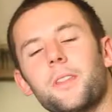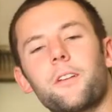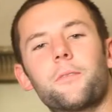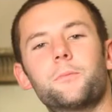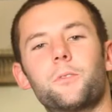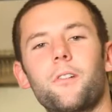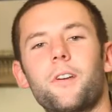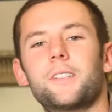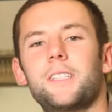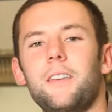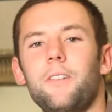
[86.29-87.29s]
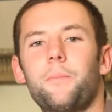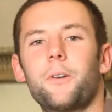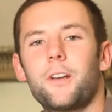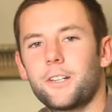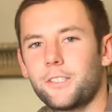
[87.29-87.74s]
Lick from Drill Riders TV
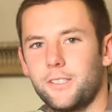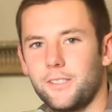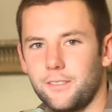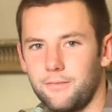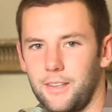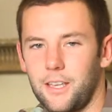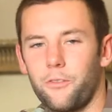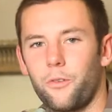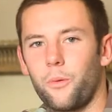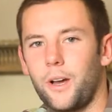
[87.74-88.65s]
Productions, and thank you for